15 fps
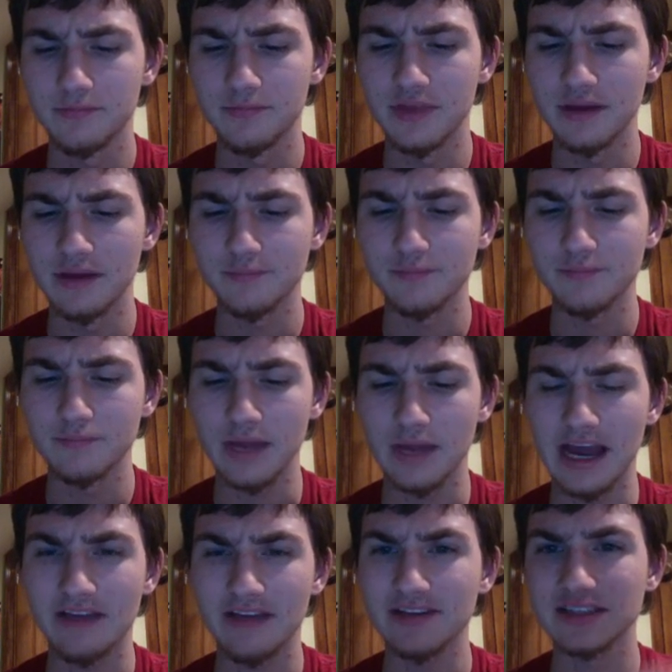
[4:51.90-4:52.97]
them
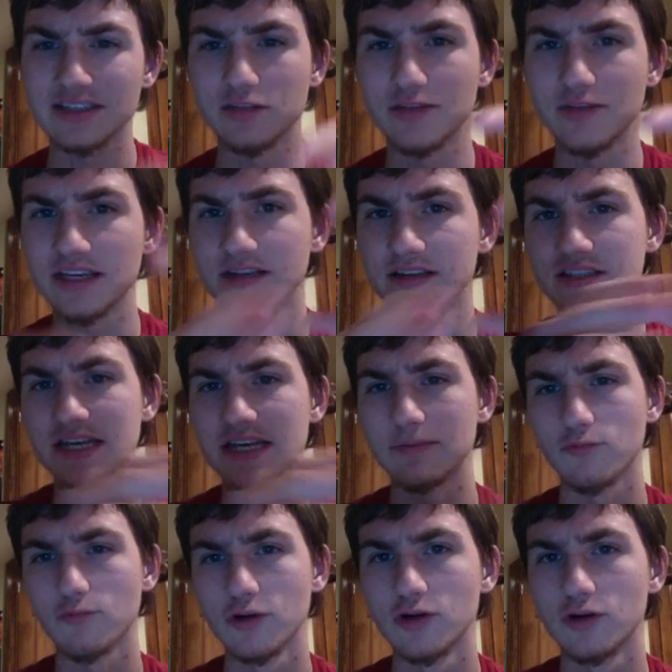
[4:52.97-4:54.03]
having to be in the
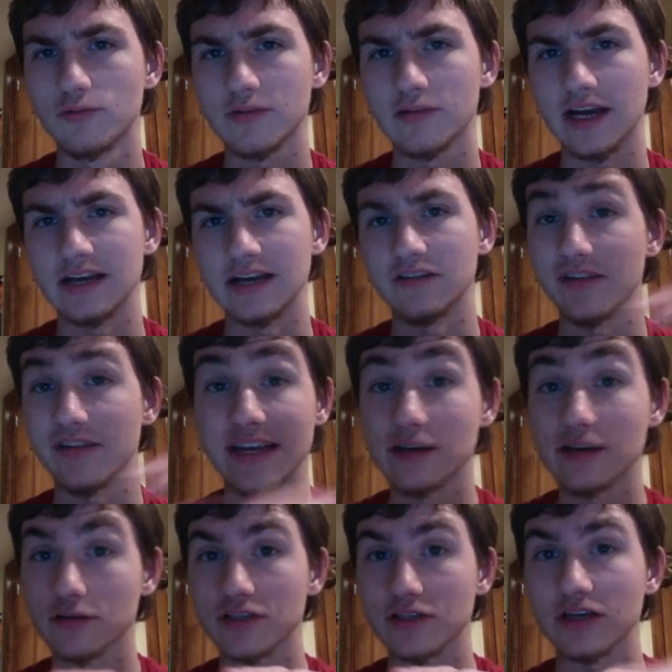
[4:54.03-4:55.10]
same room kind of
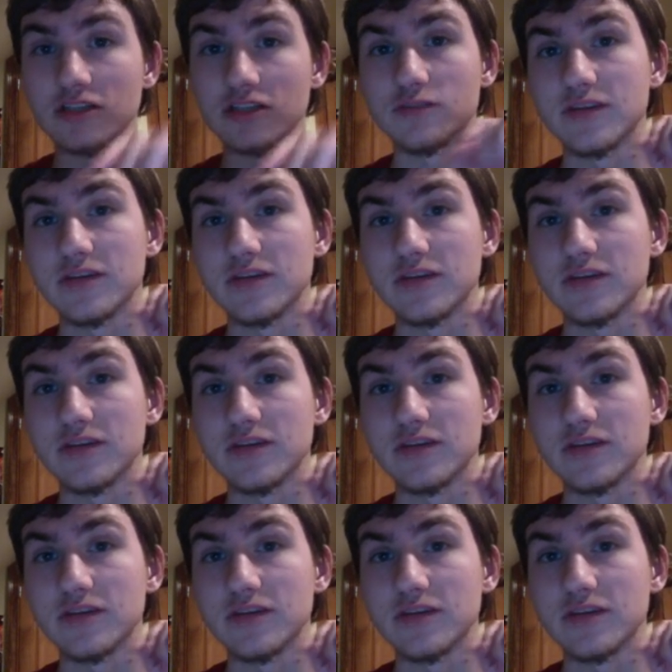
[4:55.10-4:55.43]
hinders us,